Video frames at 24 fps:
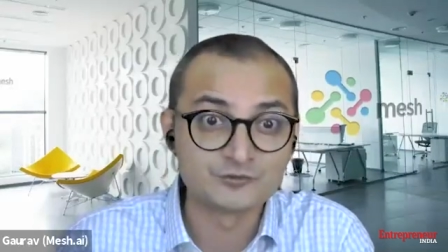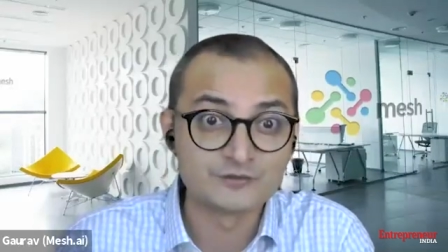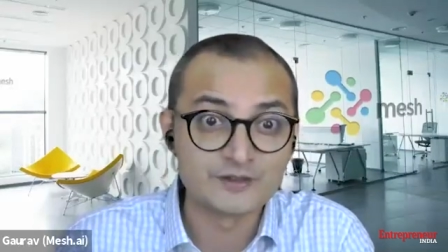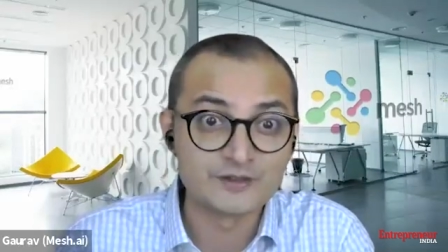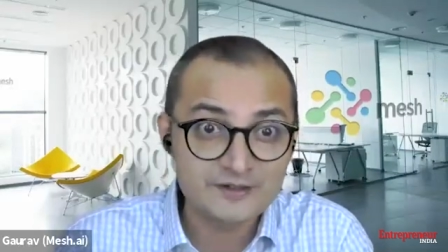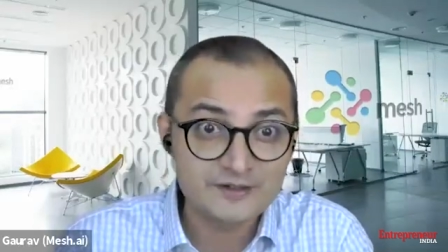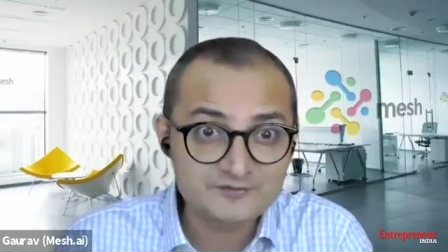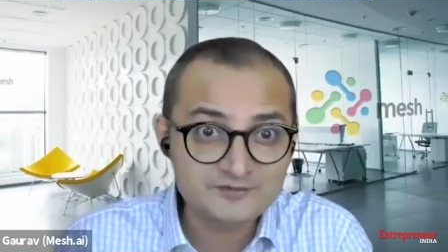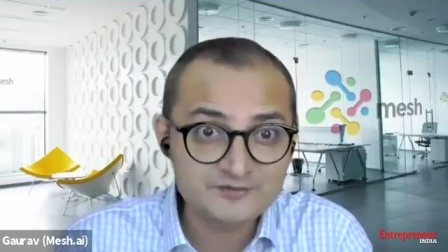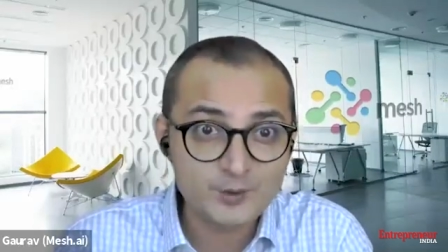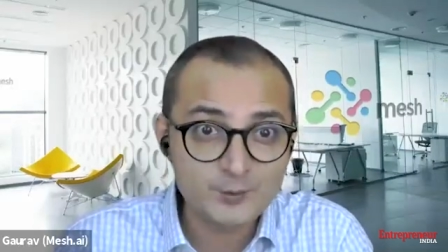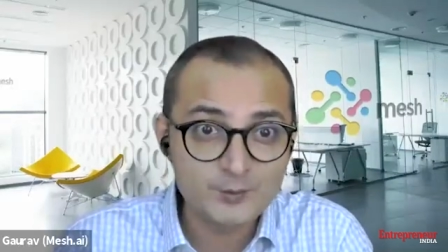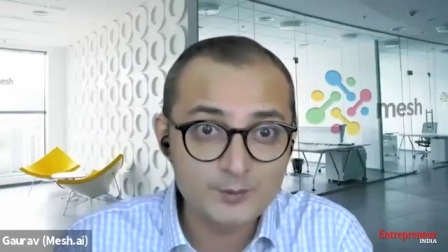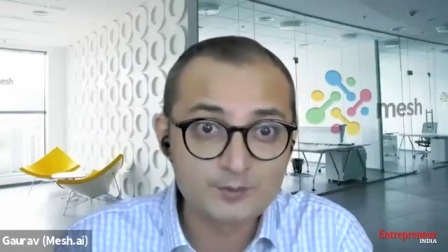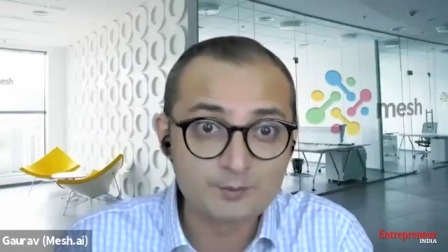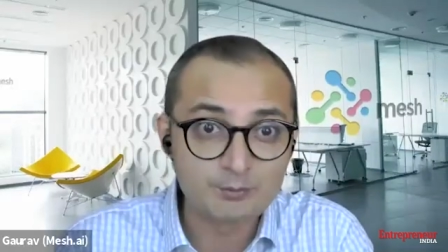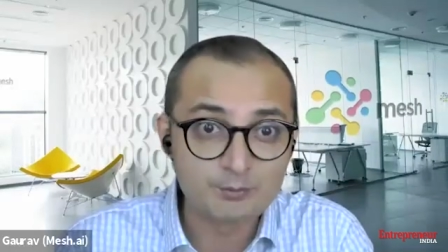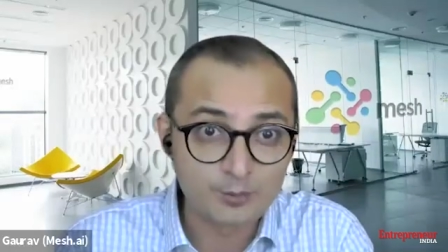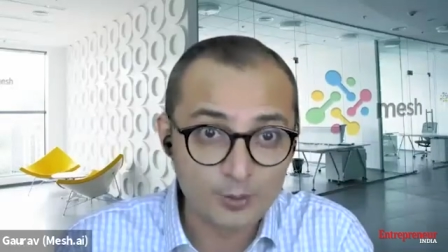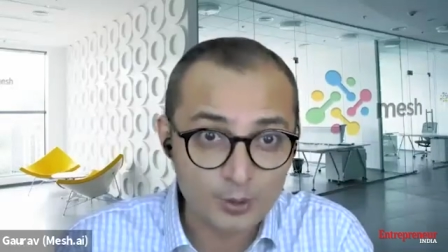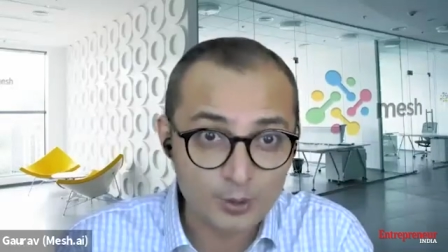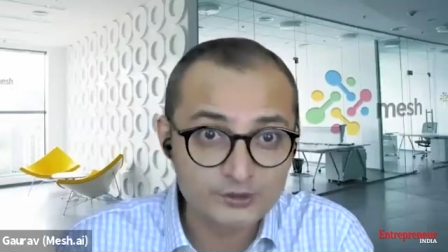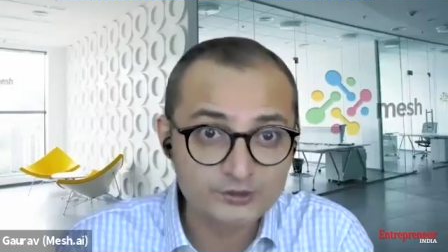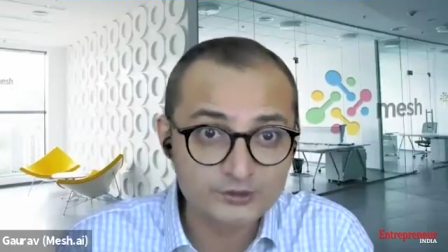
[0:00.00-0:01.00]
So that's
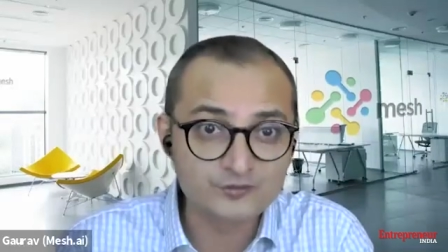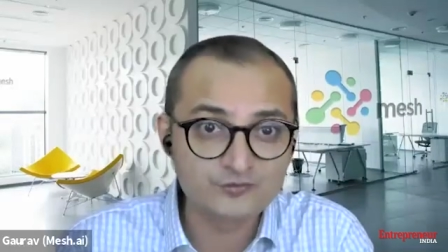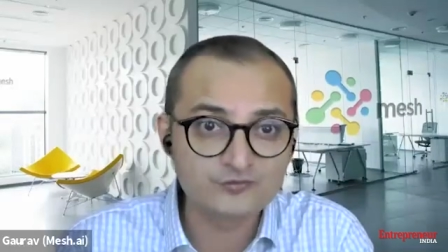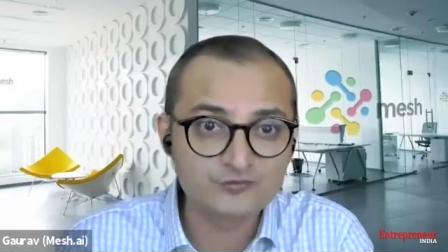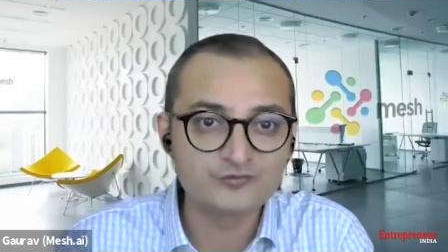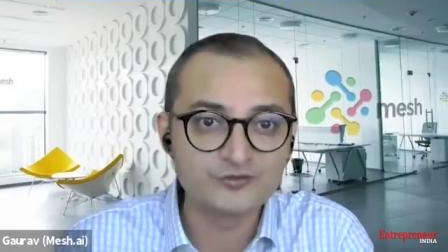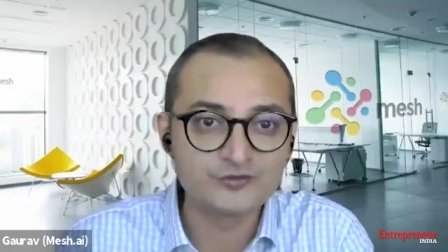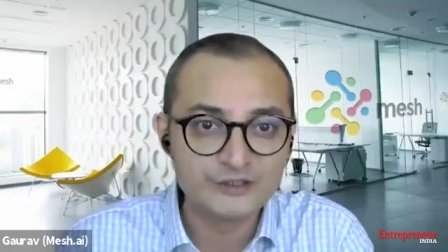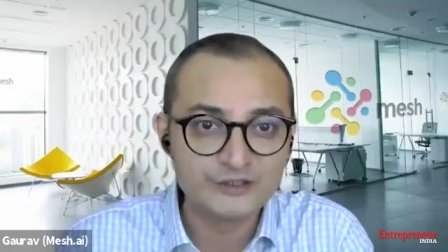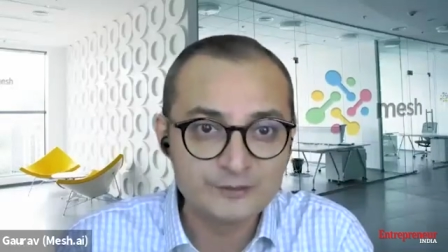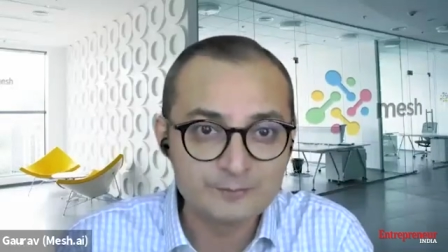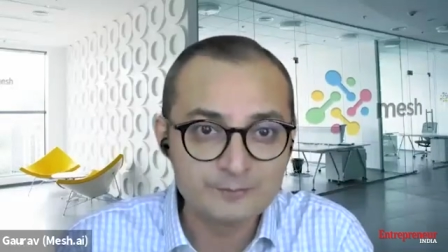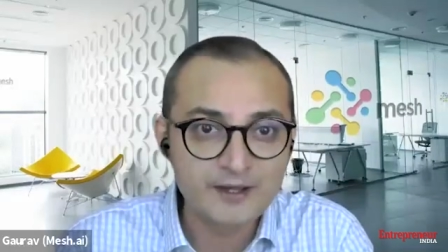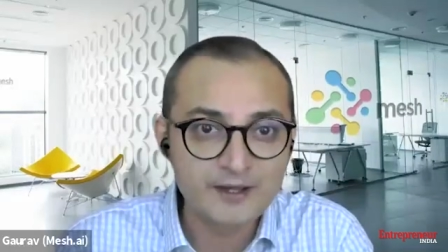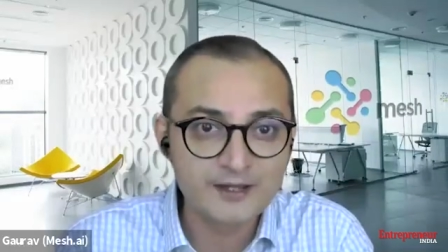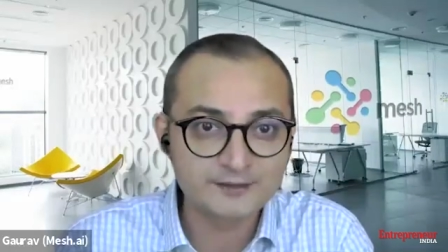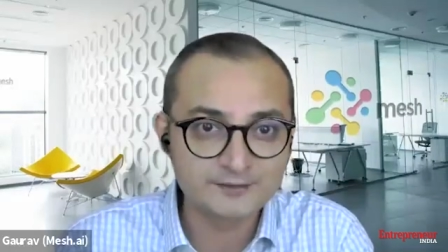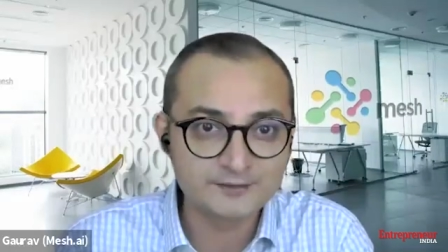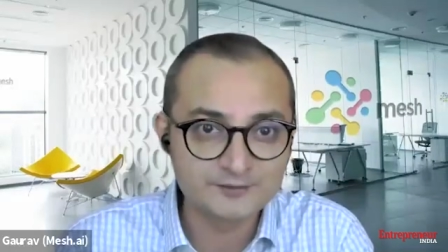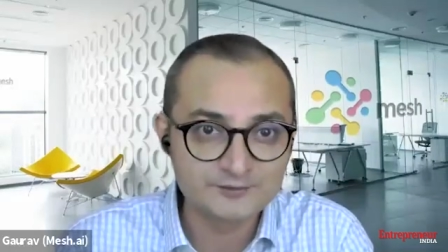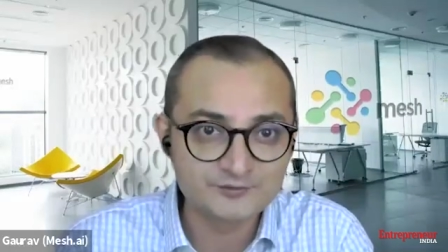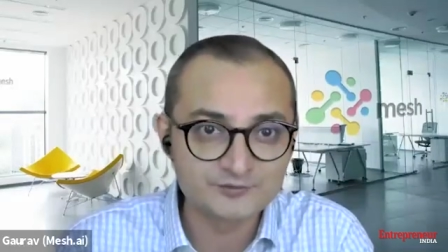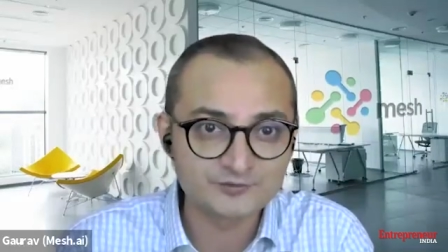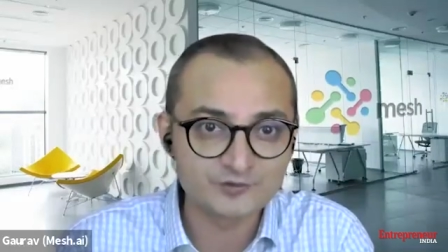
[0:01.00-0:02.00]
how important
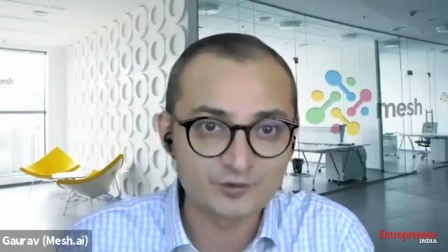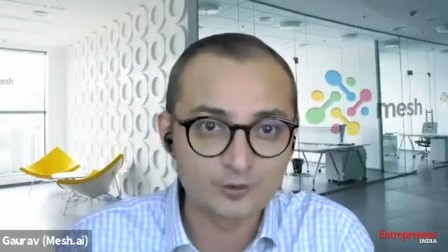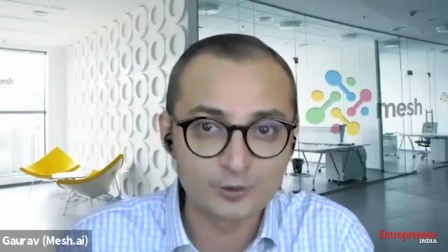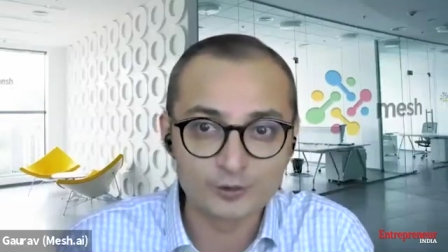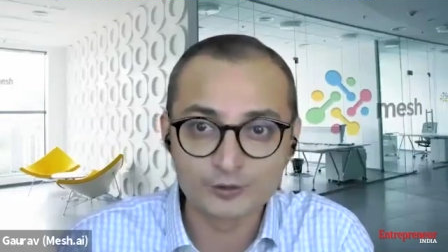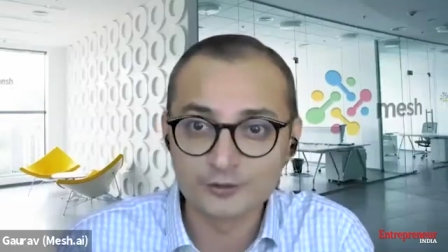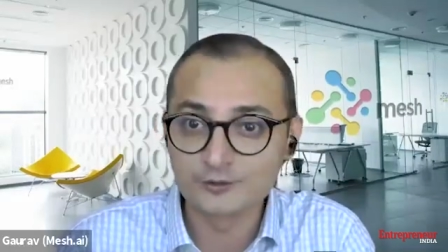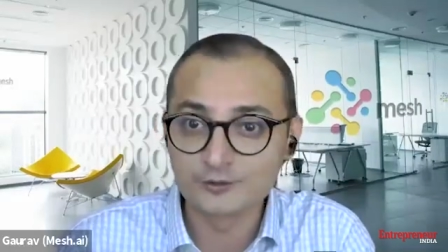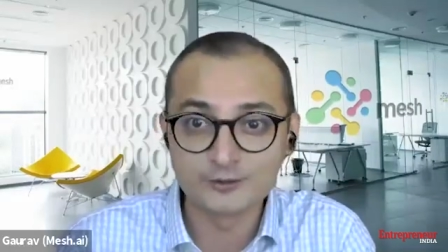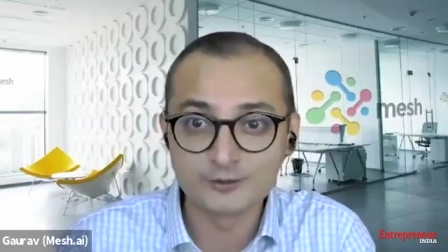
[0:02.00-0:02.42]
feedback is